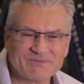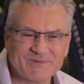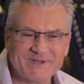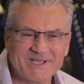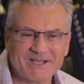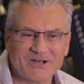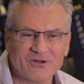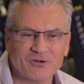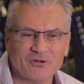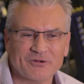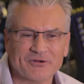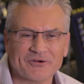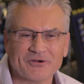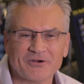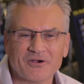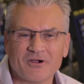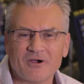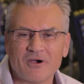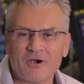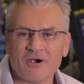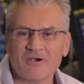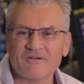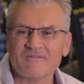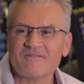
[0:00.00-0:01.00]
as we get
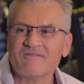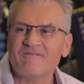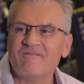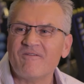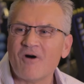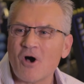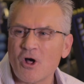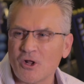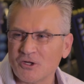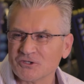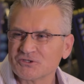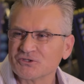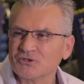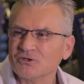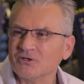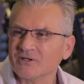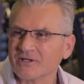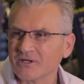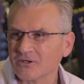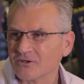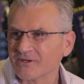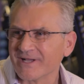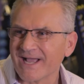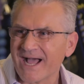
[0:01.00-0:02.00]
older are
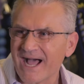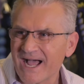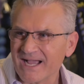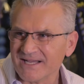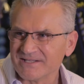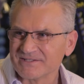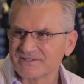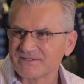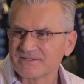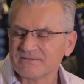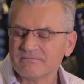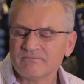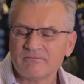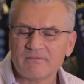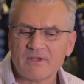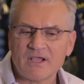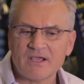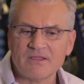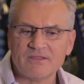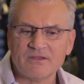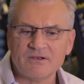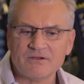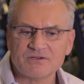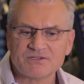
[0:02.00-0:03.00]
volatile little guys.
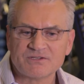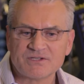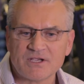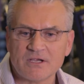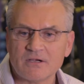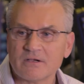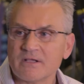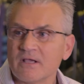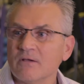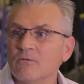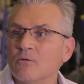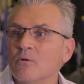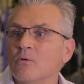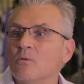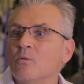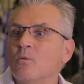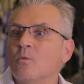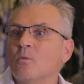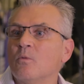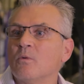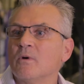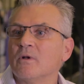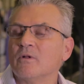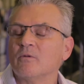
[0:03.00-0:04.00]
And then you say, okay,
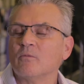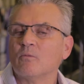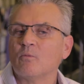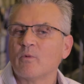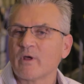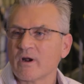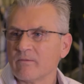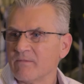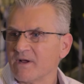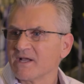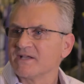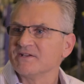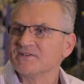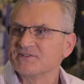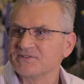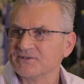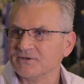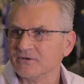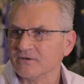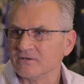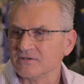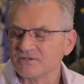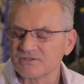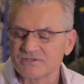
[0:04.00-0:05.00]
well, what are my
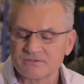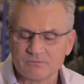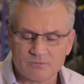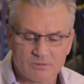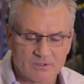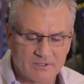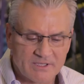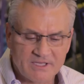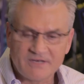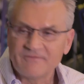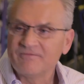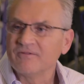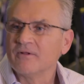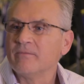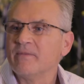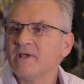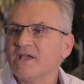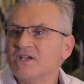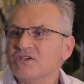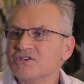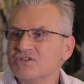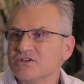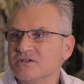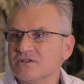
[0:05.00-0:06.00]
concerns? Well,
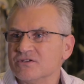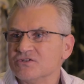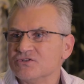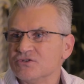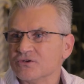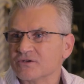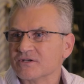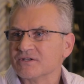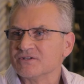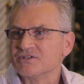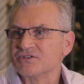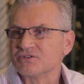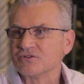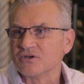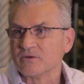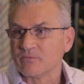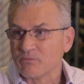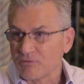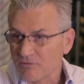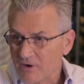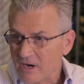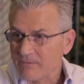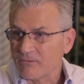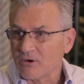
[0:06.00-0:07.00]
inflammation is your
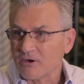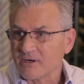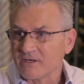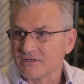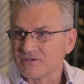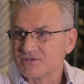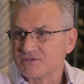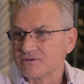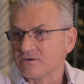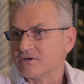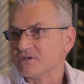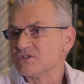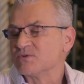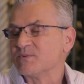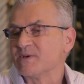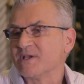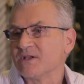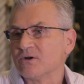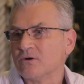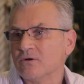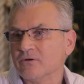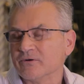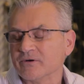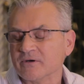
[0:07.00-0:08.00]
concern, primary concern as
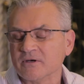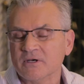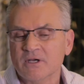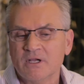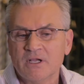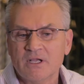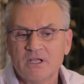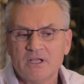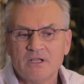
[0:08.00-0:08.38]
we get older.